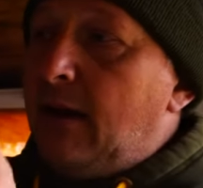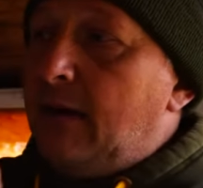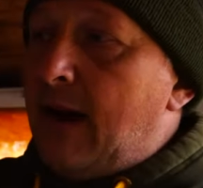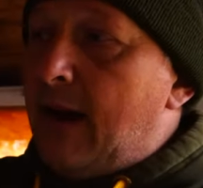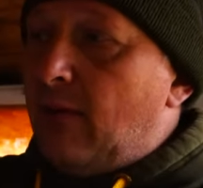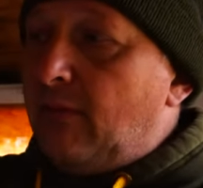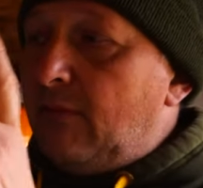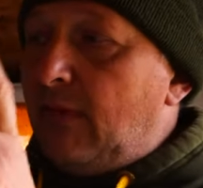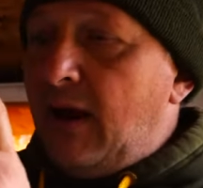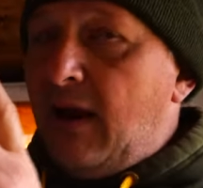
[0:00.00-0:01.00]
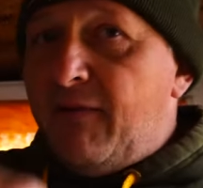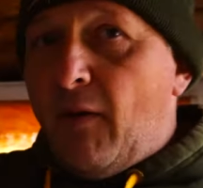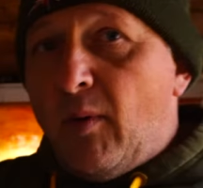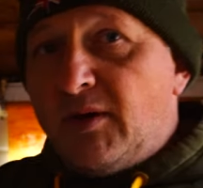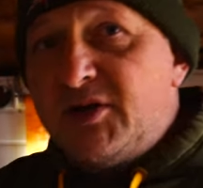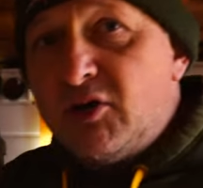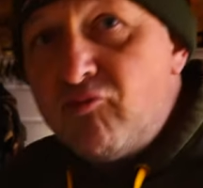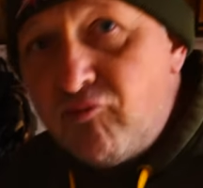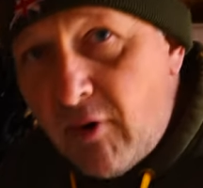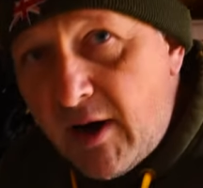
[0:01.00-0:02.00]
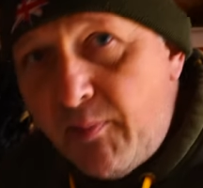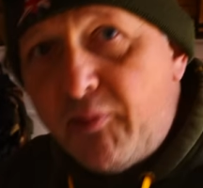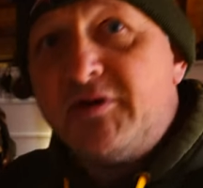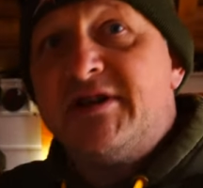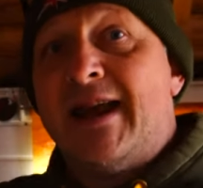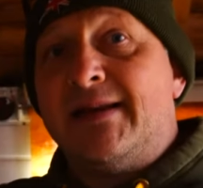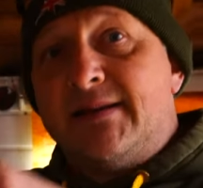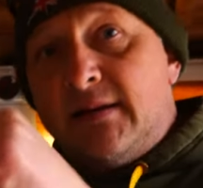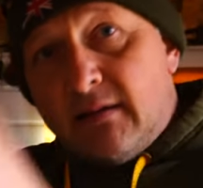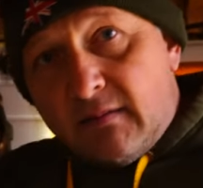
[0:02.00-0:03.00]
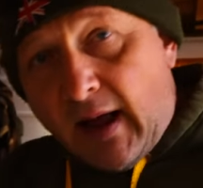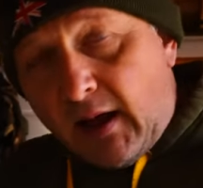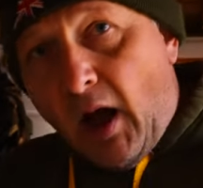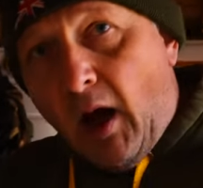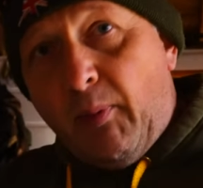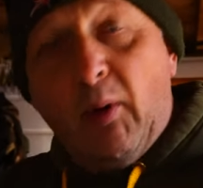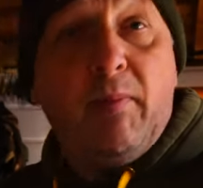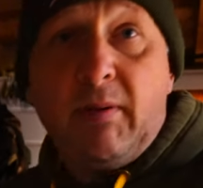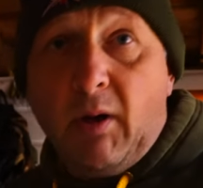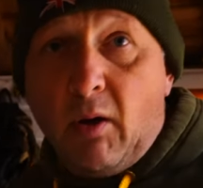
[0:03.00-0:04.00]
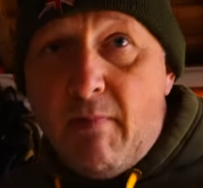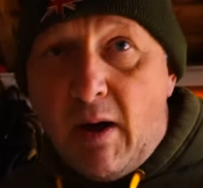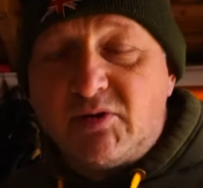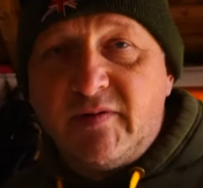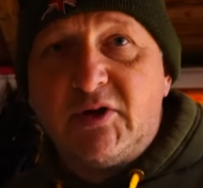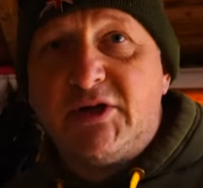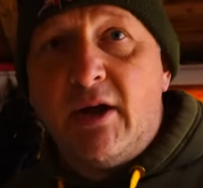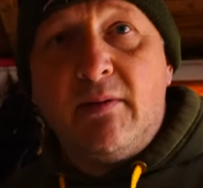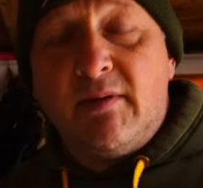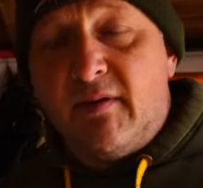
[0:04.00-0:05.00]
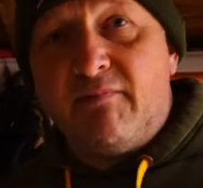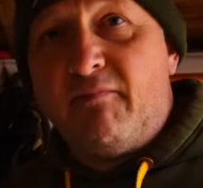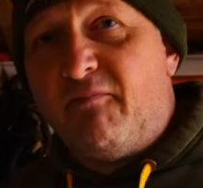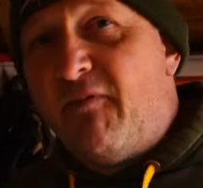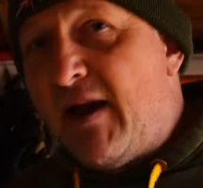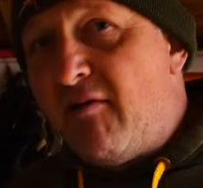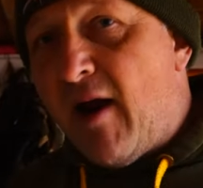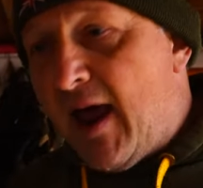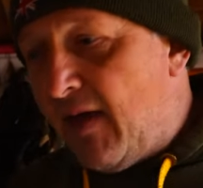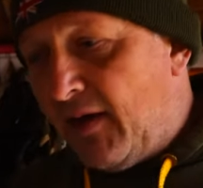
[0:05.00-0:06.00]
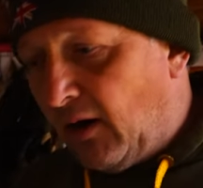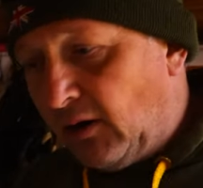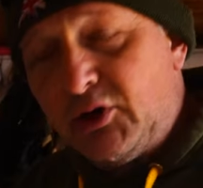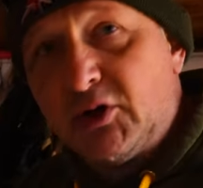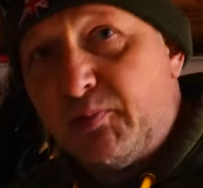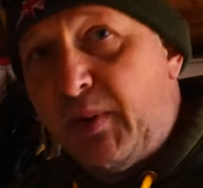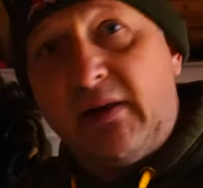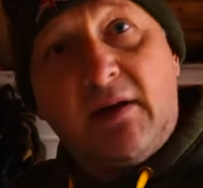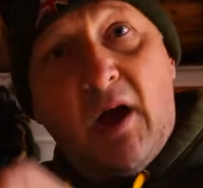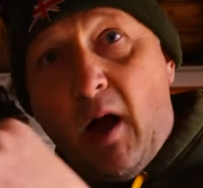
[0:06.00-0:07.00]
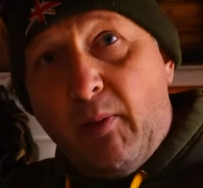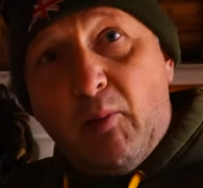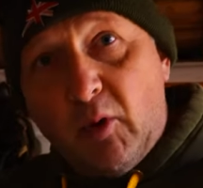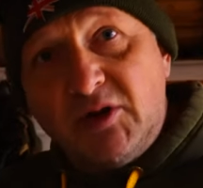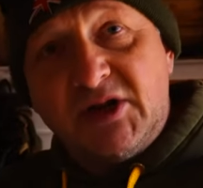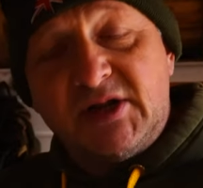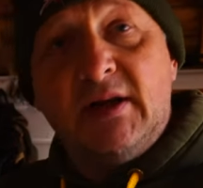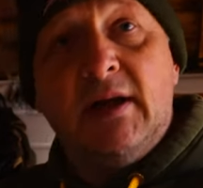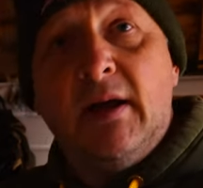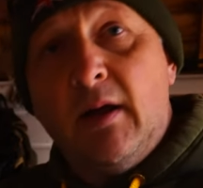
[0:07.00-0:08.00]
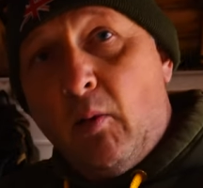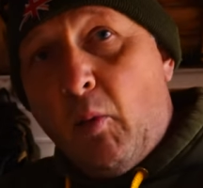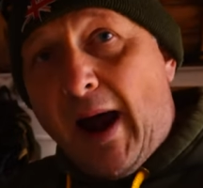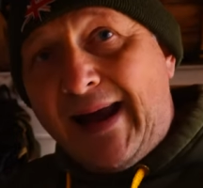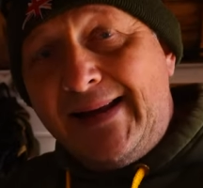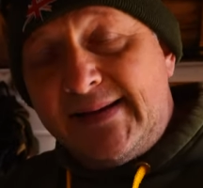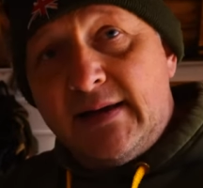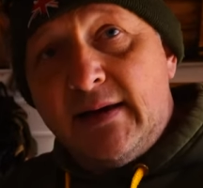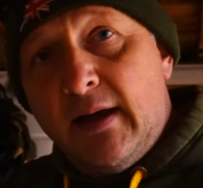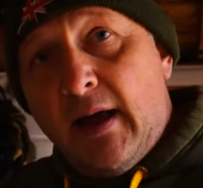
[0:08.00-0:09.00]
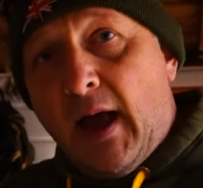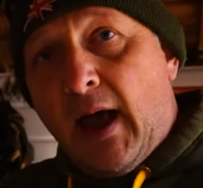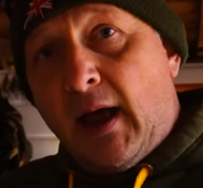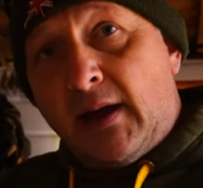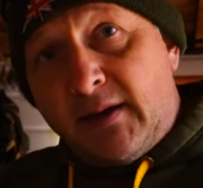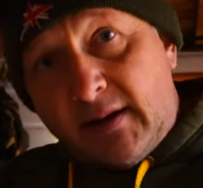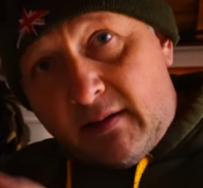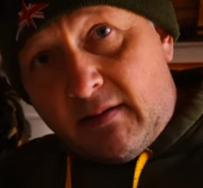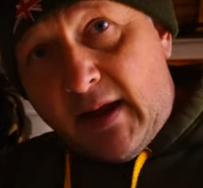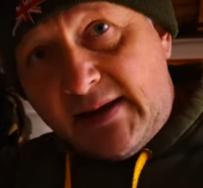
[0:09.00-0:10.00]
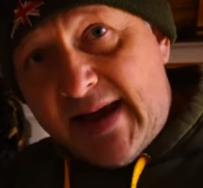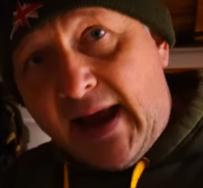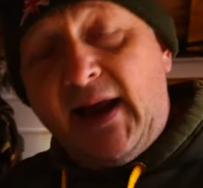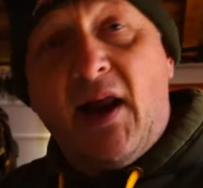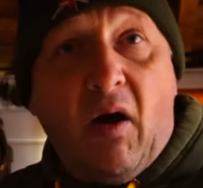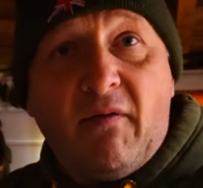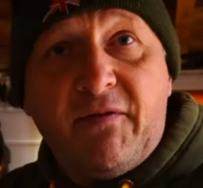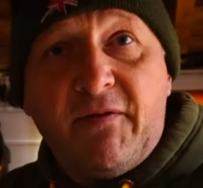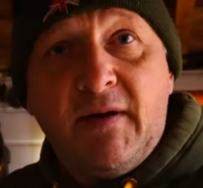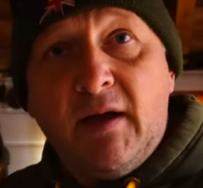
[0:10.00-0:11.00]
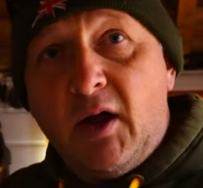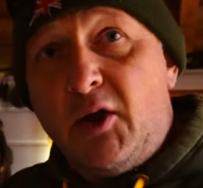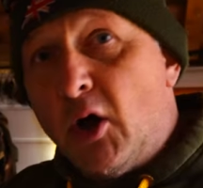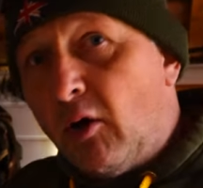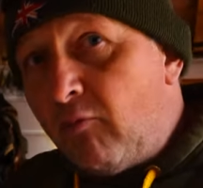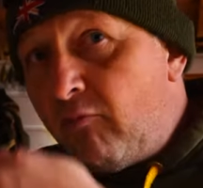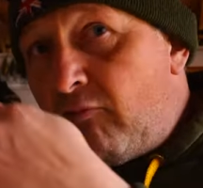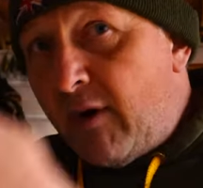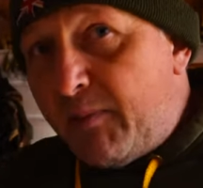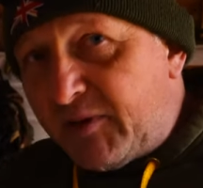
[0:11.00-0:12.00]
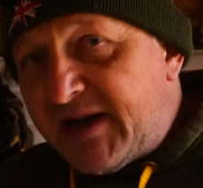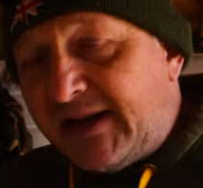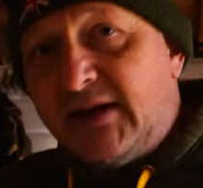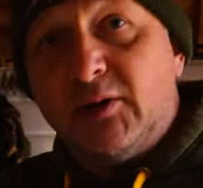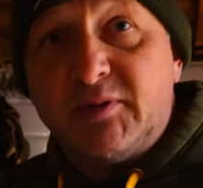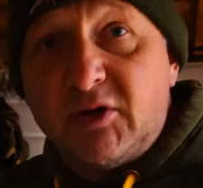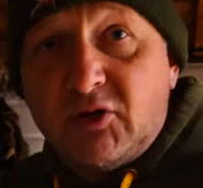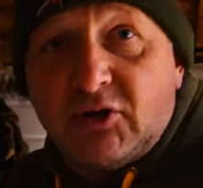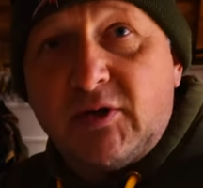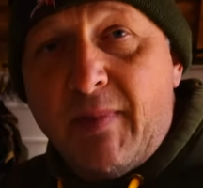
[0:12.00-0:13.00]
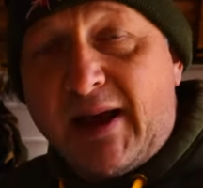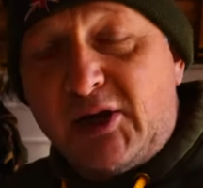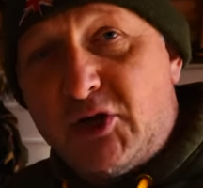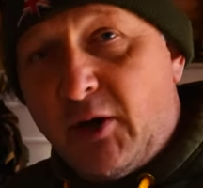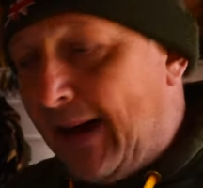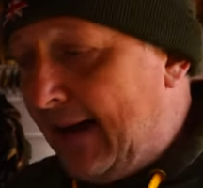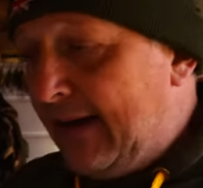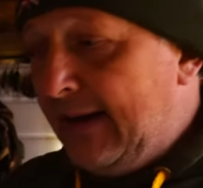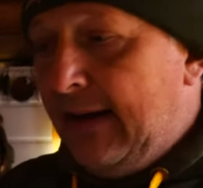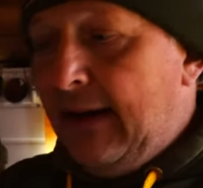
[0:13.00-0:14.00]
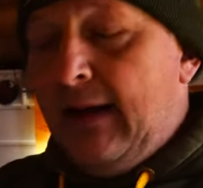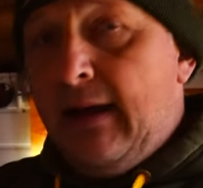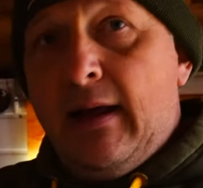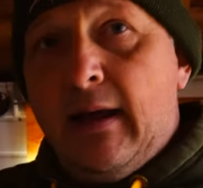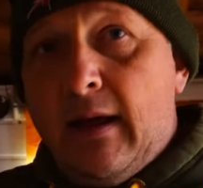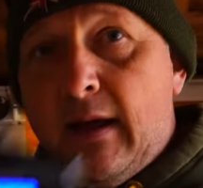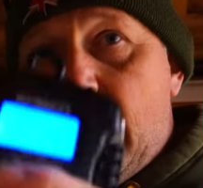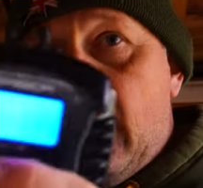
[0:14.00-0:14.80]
Now, if I want to represent that carp up like most of us do, it's very rare that I'll just pick the carp up once, weigh it, and then take it off and not represent it up to just to make sure. Uh,